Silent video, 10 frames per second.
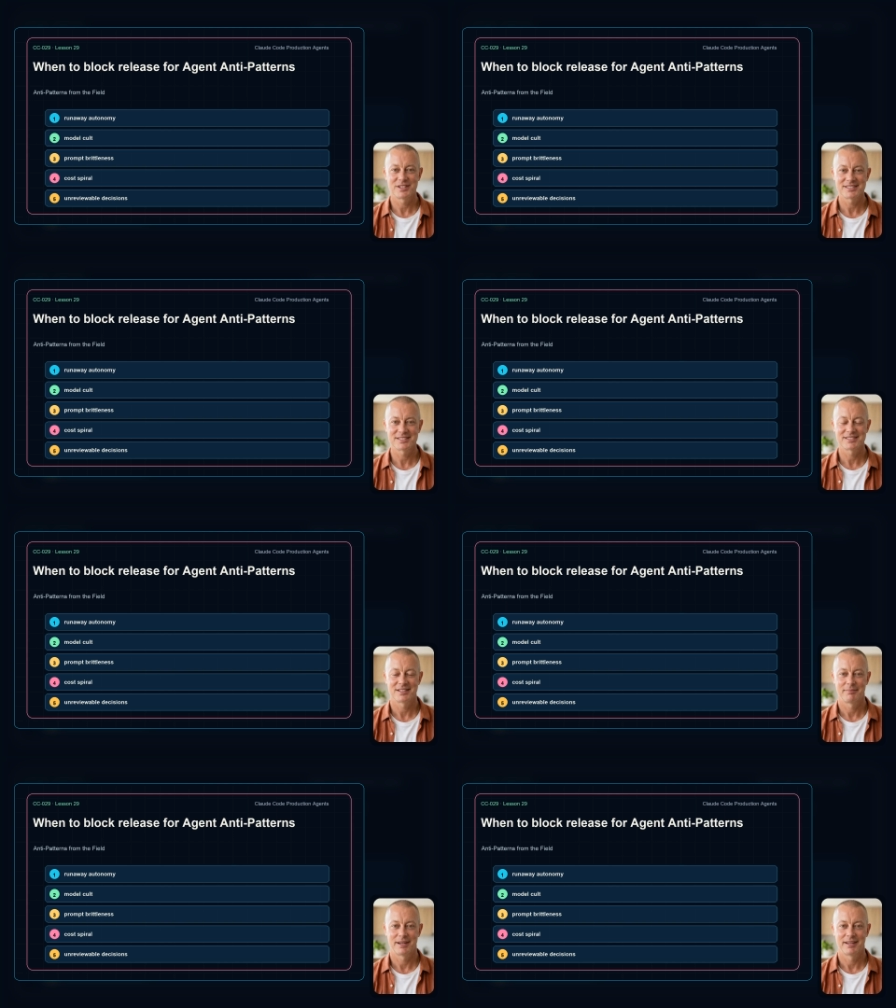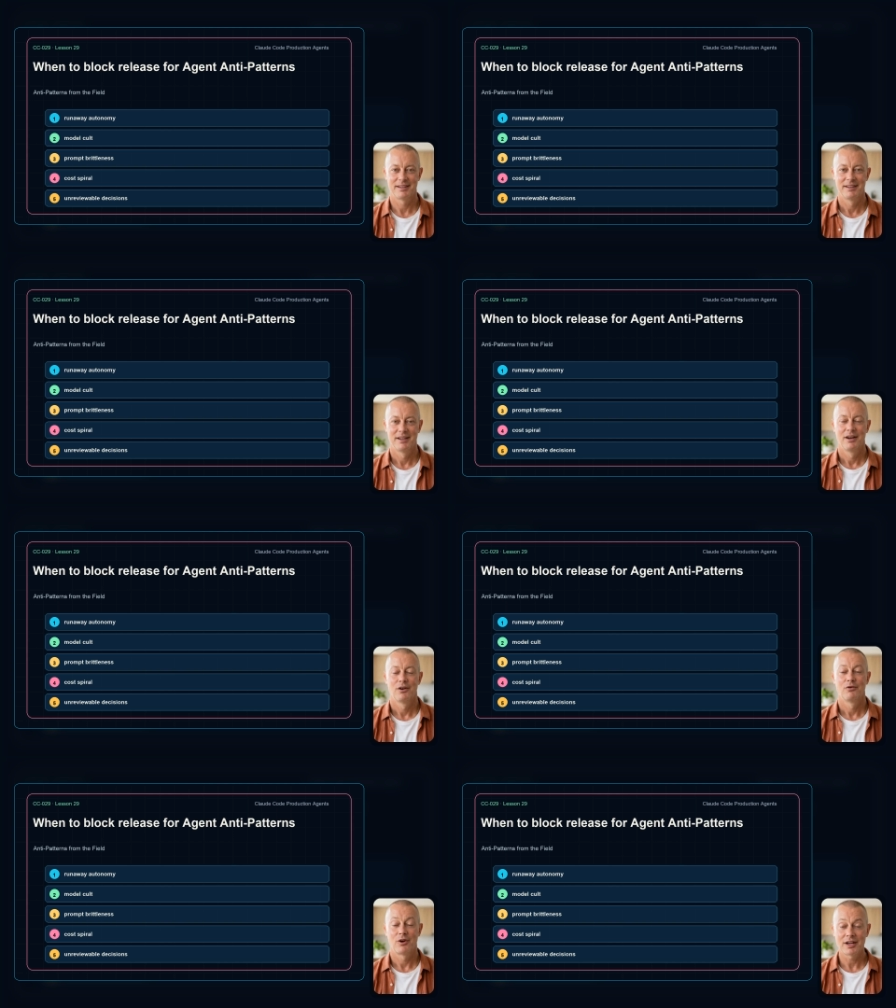risks appear:
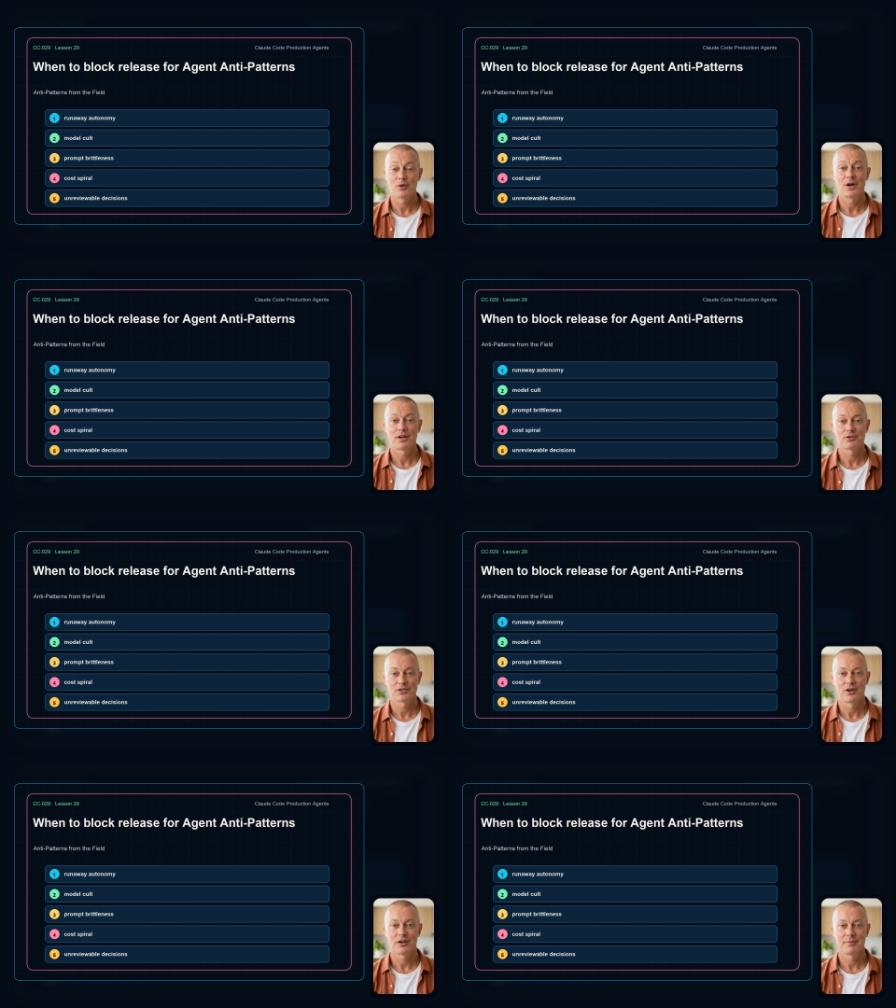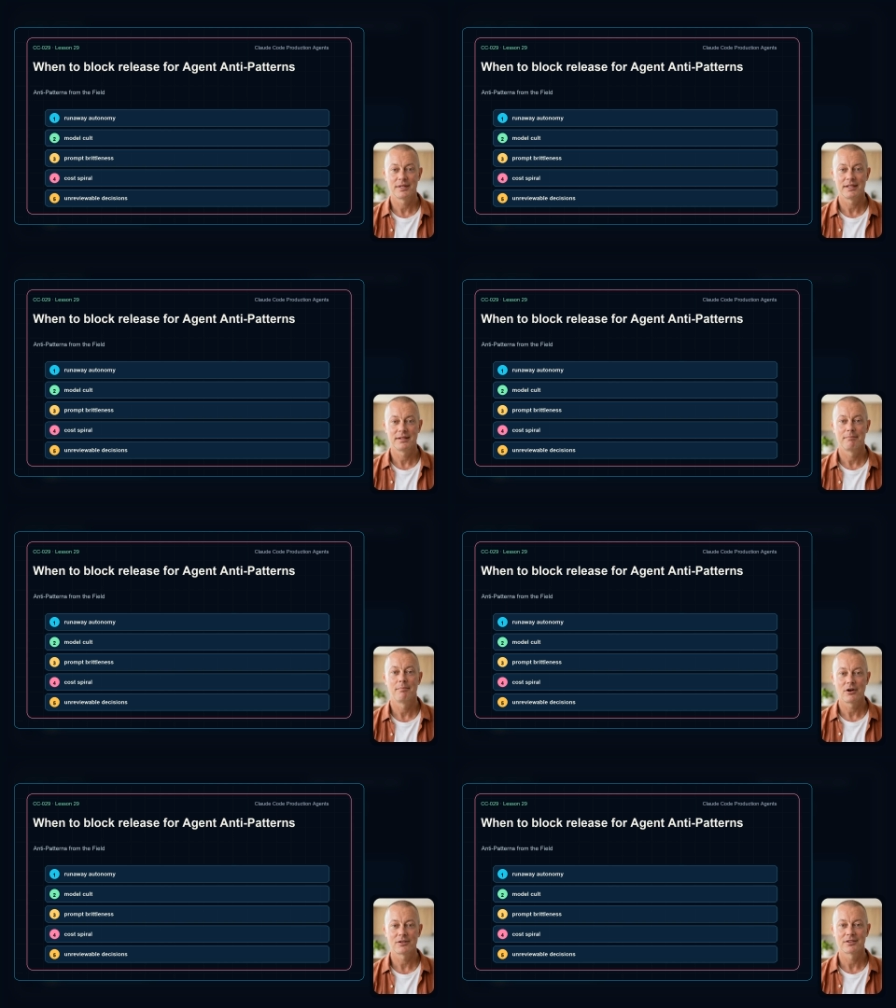runaway autonomy,
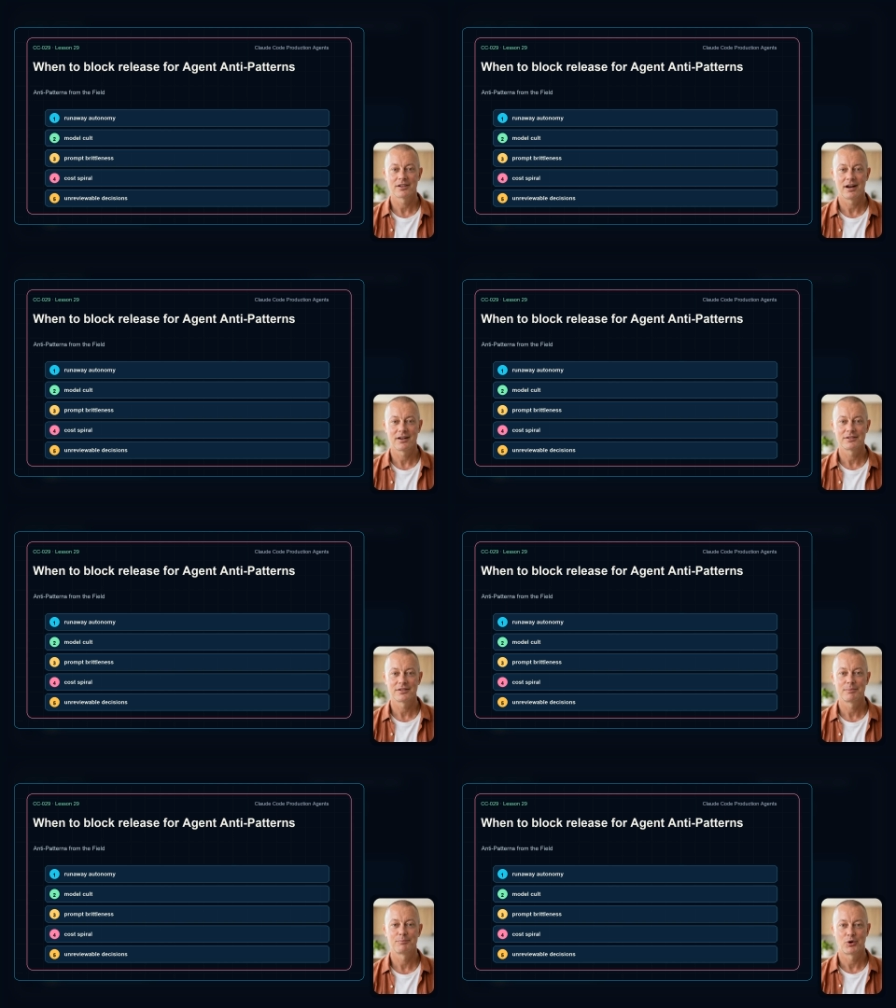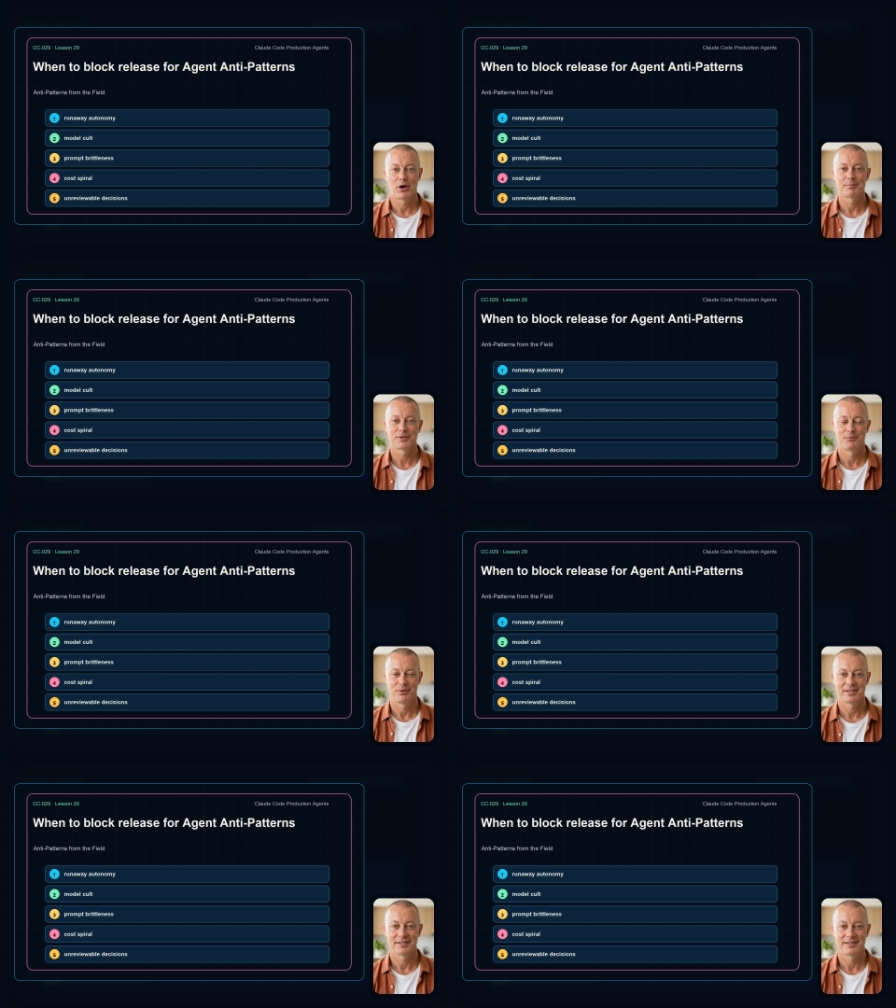model cult, prompt
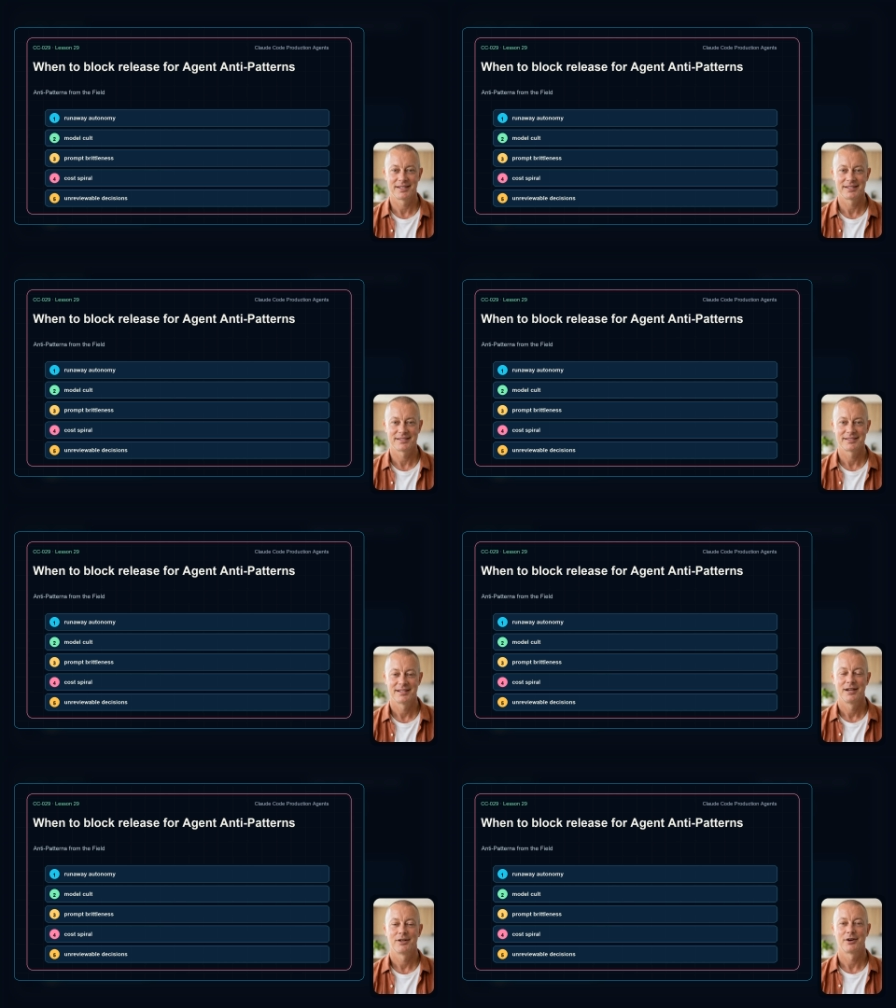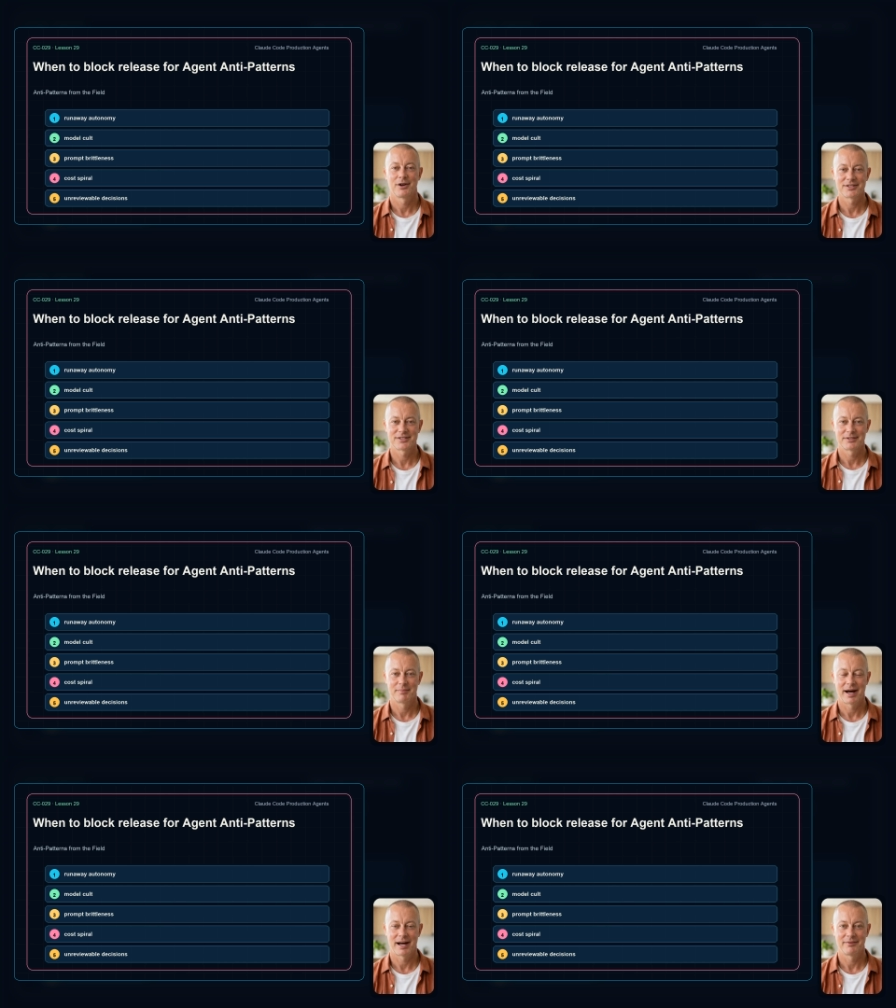brittleness, cost
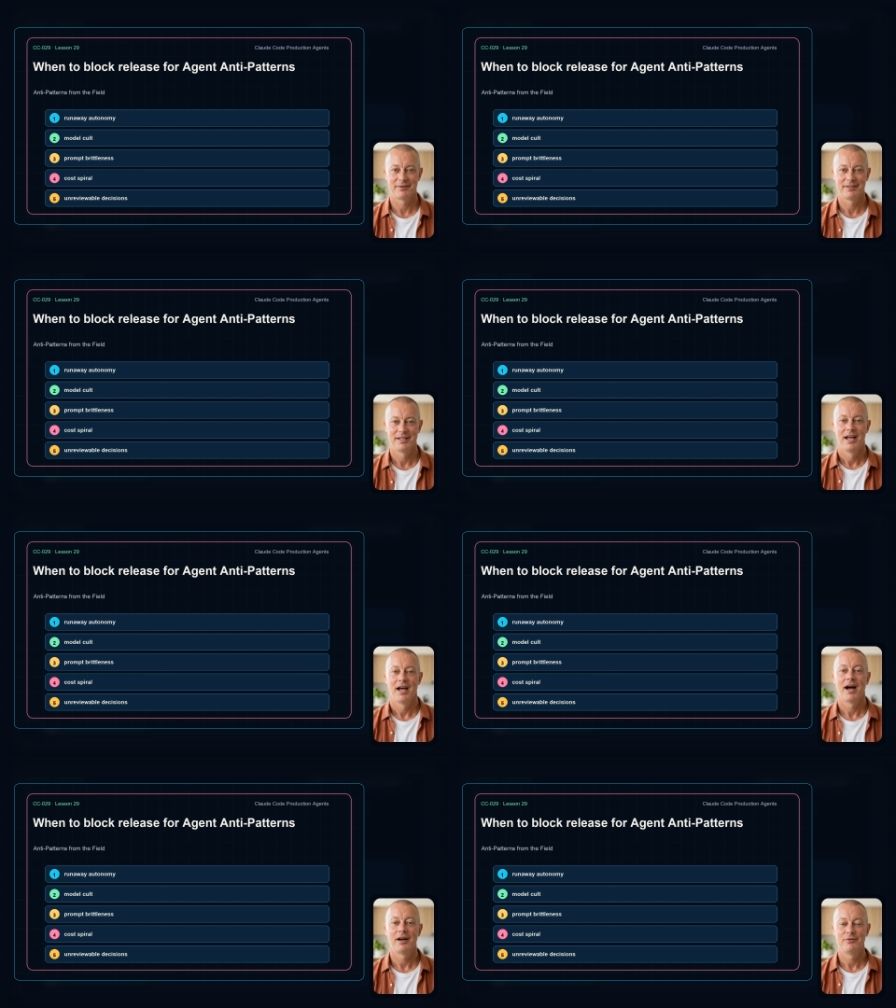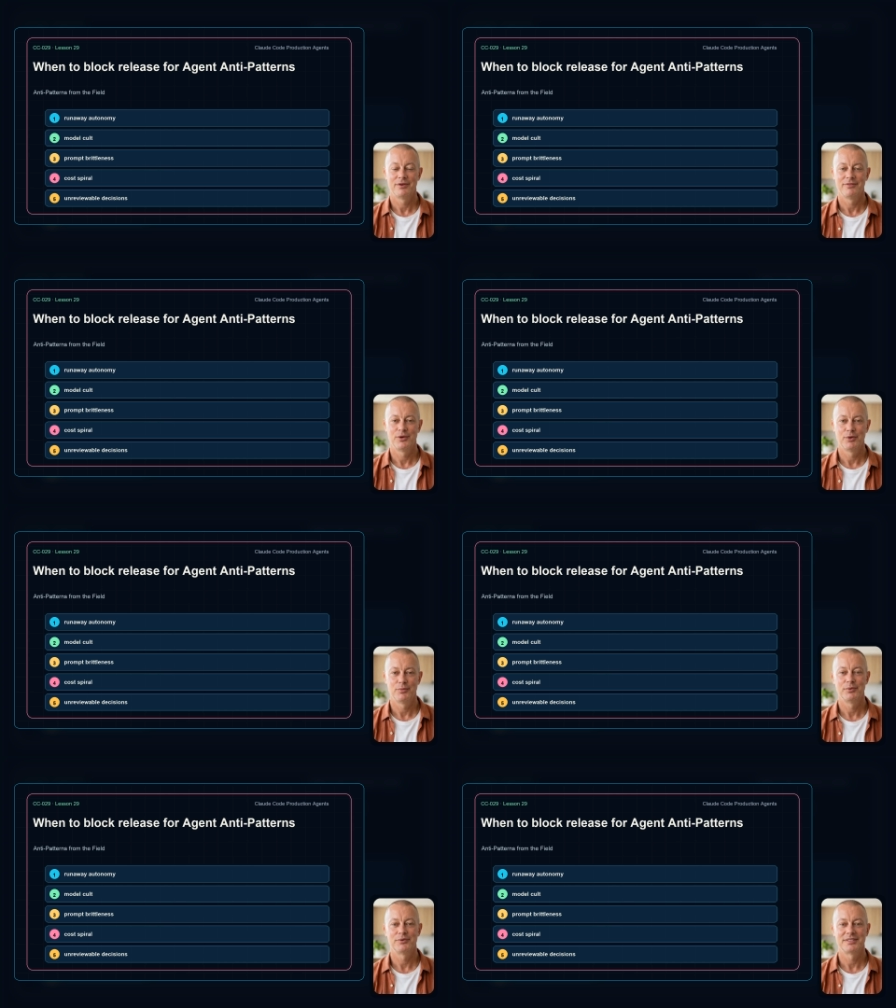spiral,
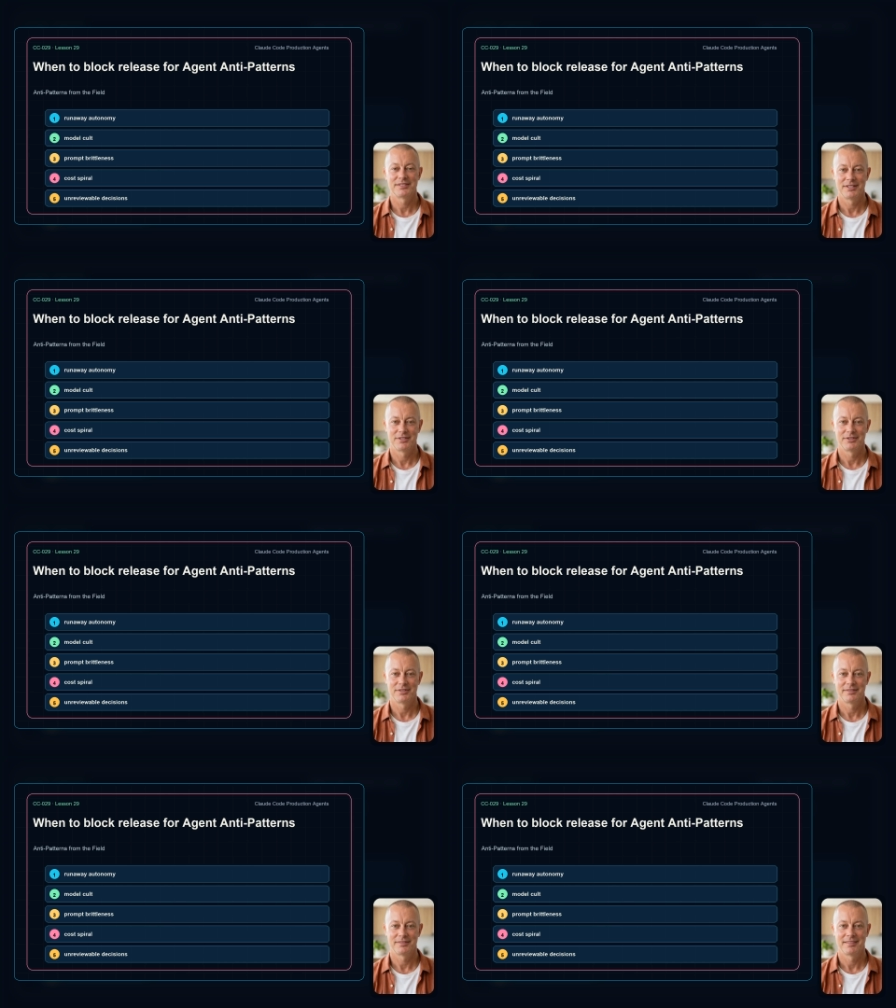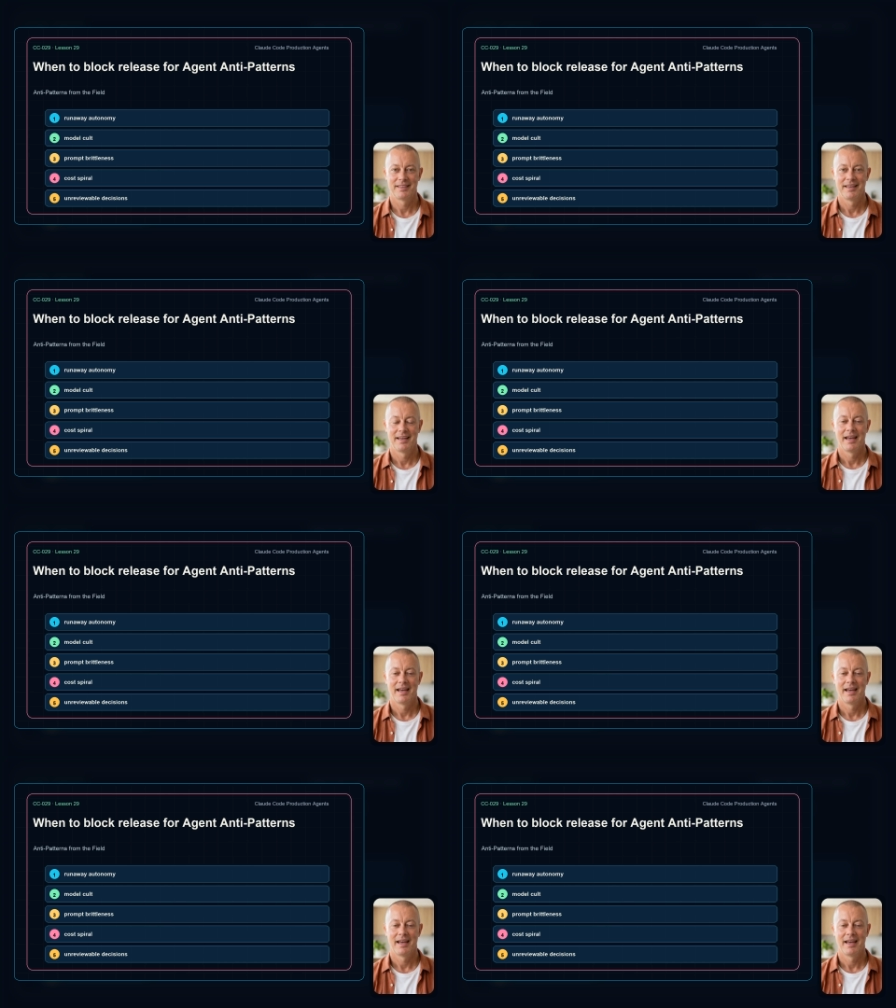unreviewable decisions.